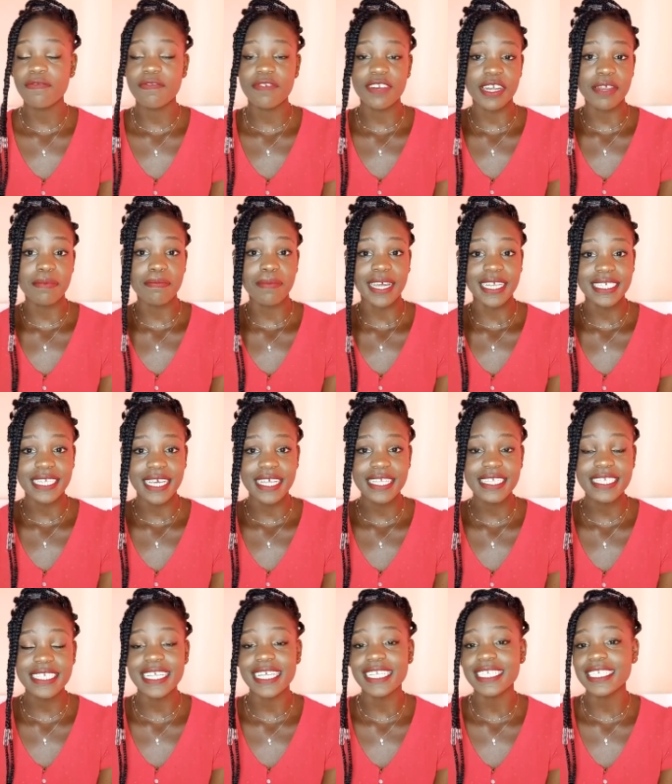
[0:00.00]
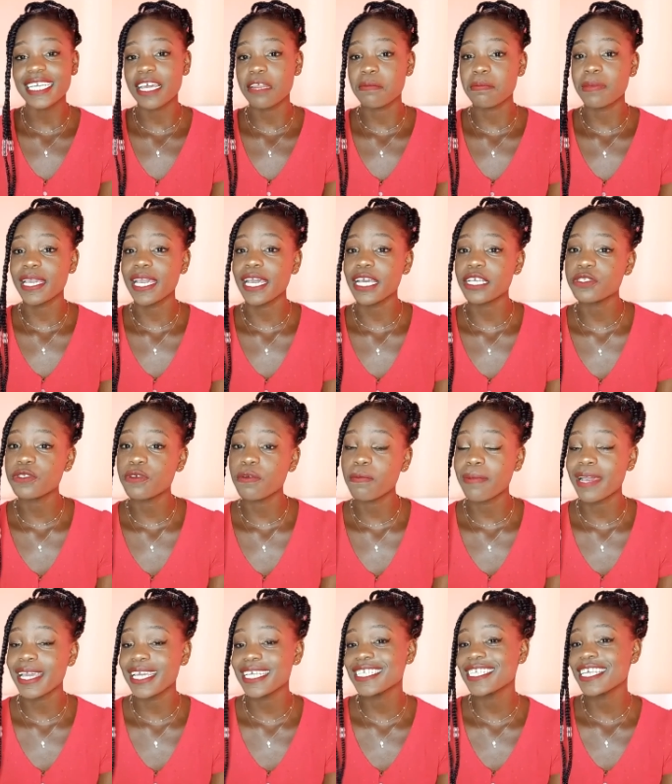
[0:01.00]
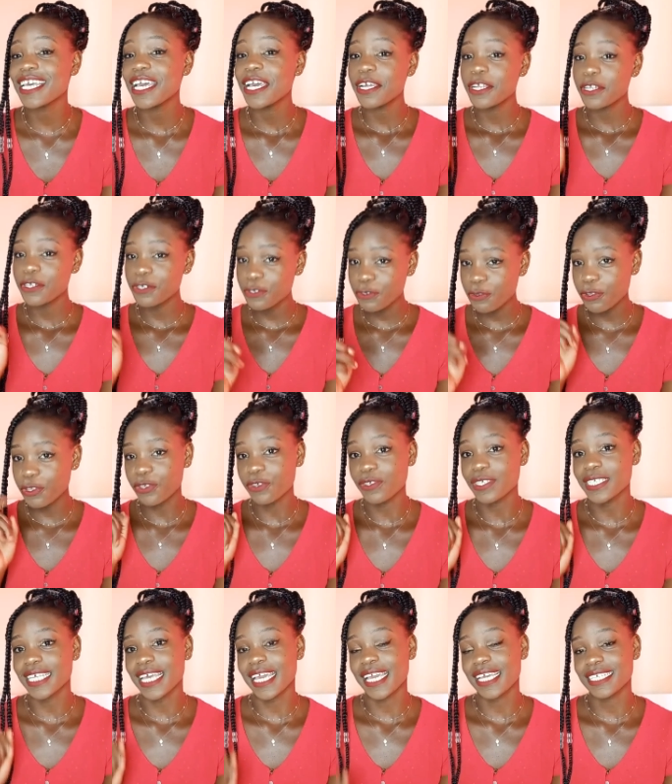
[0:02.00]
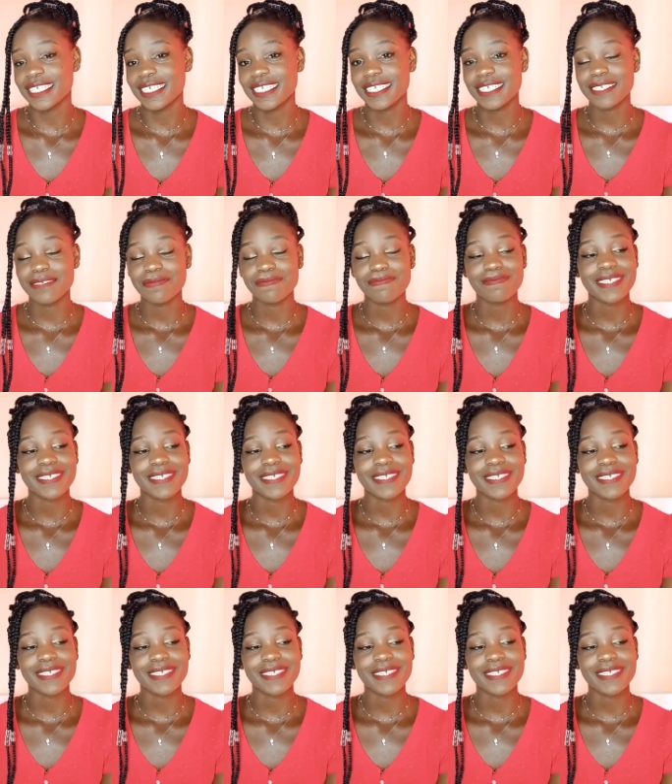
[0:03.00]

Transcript: free patterns that can be customized to your size.